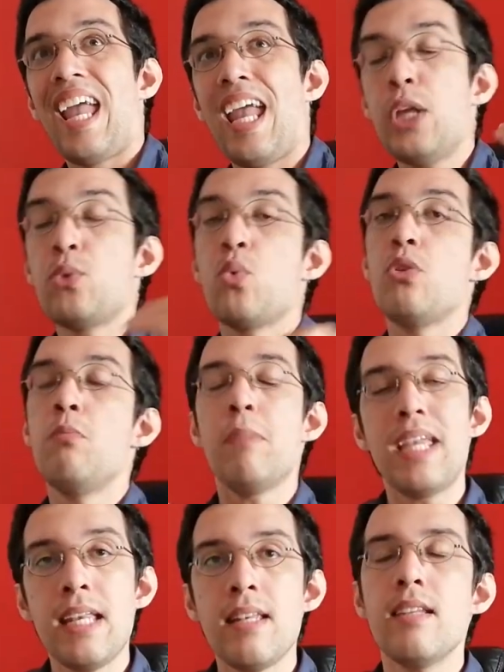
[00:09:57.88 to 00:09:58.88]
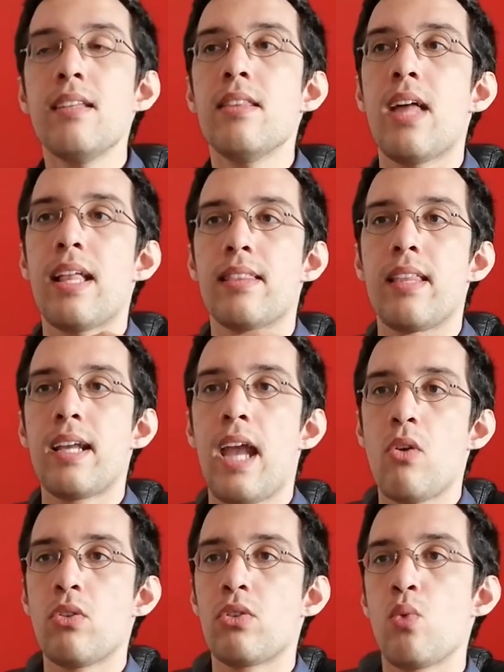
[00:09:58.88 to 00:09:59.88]
it would mean that the
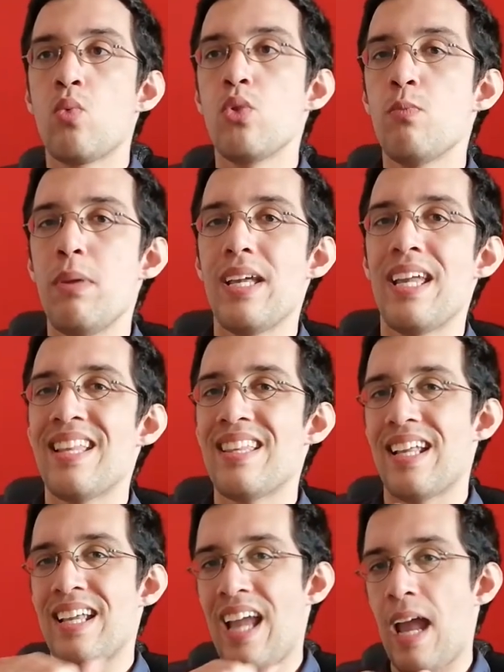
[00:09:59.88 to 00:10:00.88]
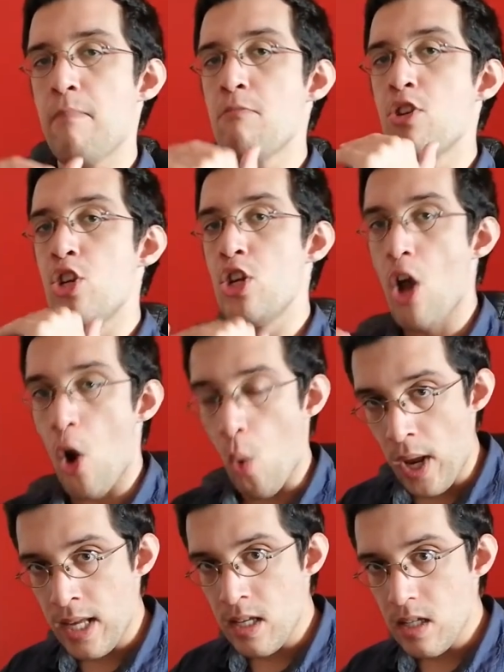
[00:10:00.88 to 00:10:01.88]
character would begin the game
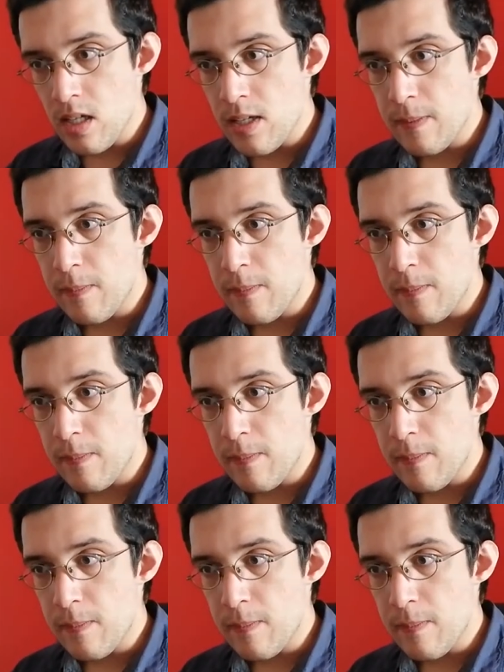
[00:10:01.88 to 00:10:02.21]
knowing.